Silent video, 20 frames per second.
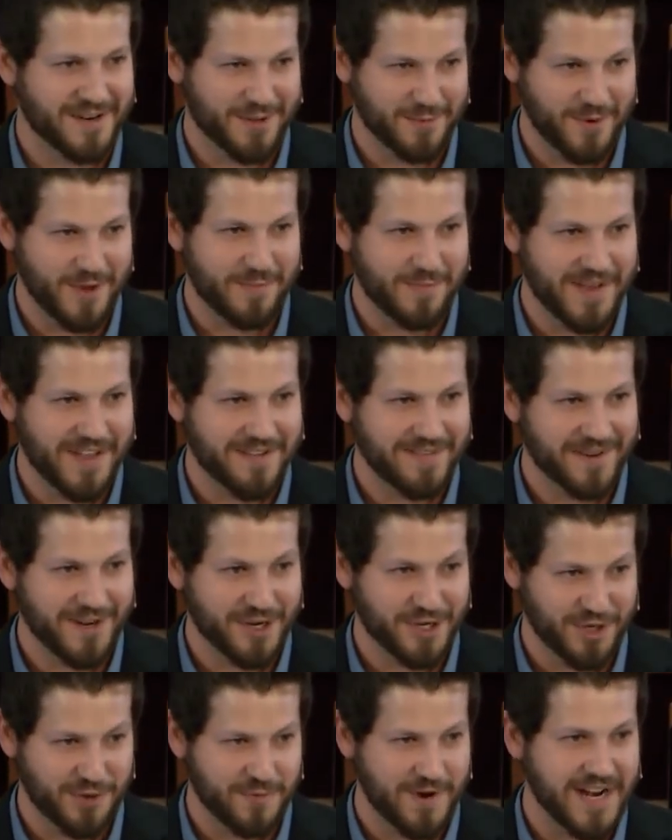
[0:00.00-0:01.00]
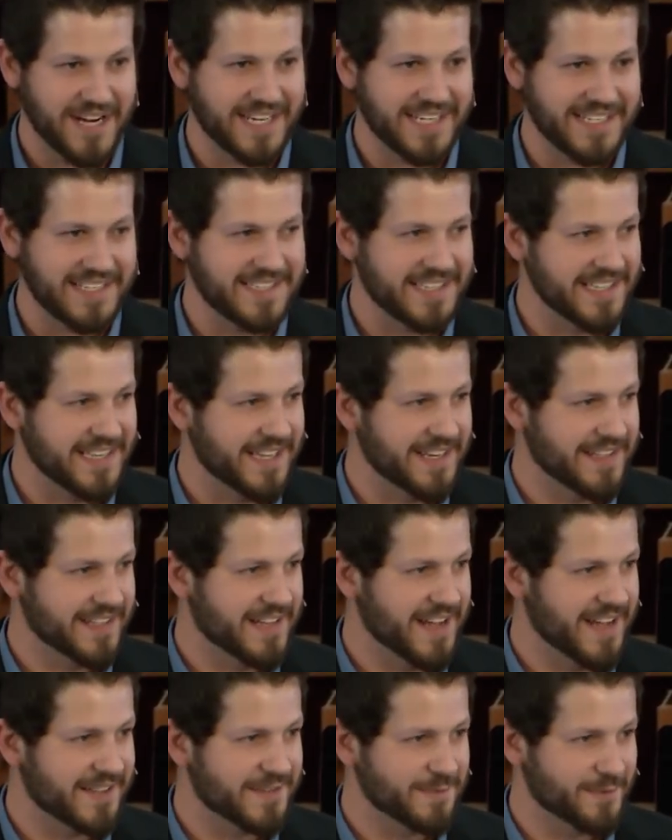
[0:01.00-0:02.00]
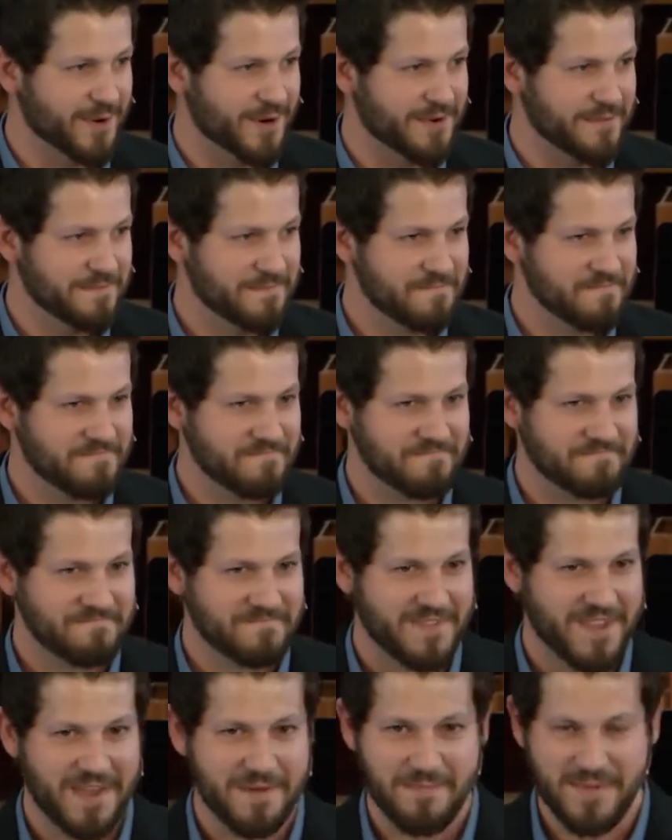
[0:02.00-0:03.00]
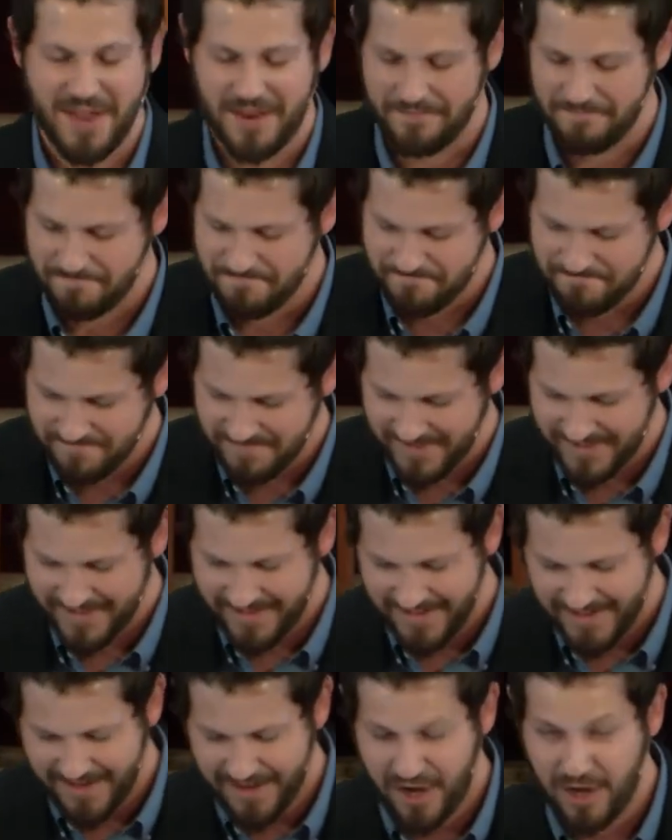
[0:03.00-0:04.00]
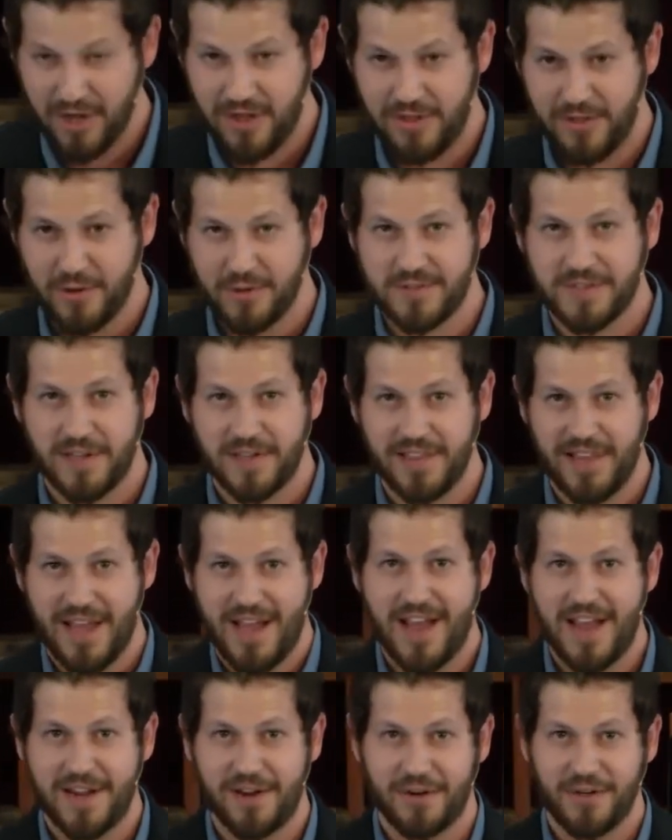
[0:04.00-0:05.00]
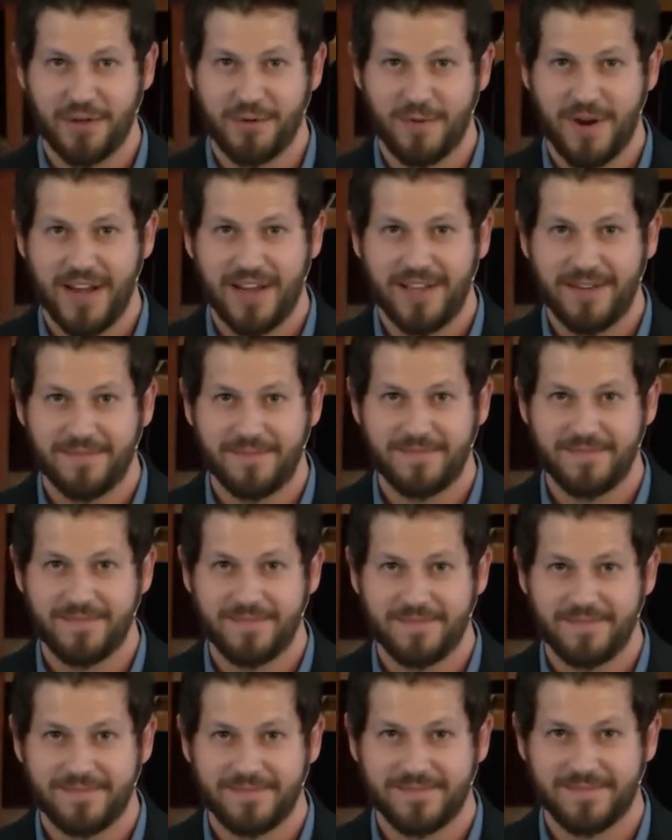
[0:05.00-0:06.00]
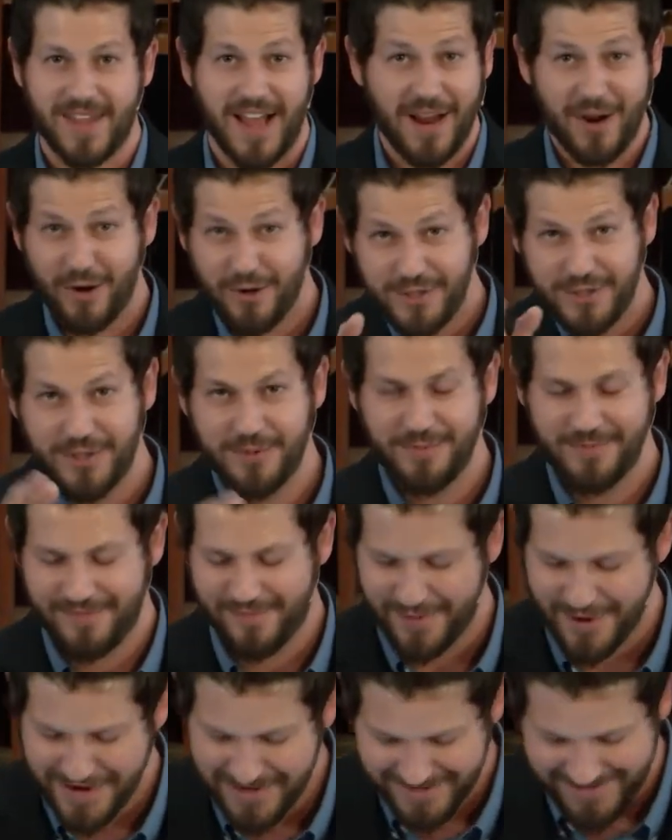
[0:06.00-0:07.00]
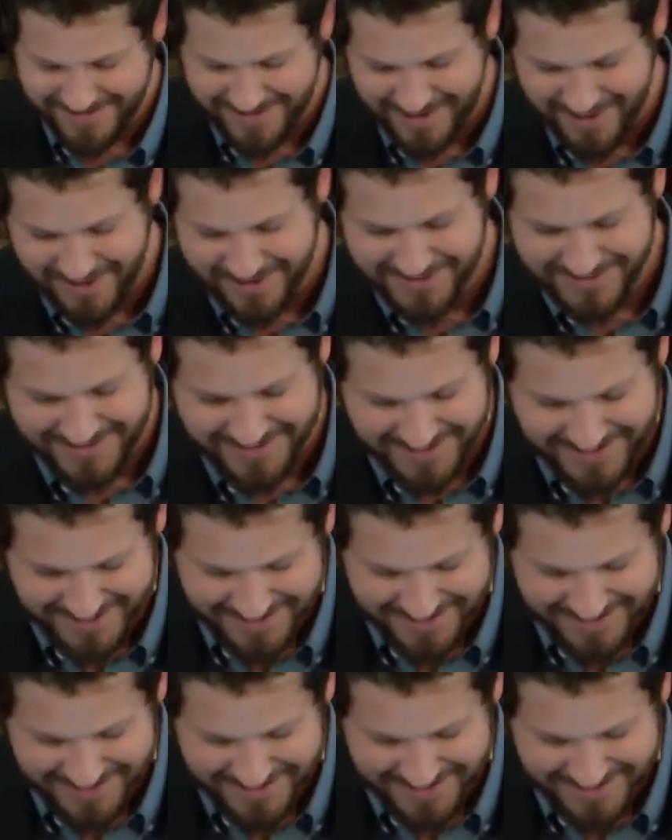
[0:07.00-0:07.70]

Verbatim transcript: Are you with me? Are you ready to dig into God's word? Amen. Uh, those online, are you ready? I heard you, friend. There it is.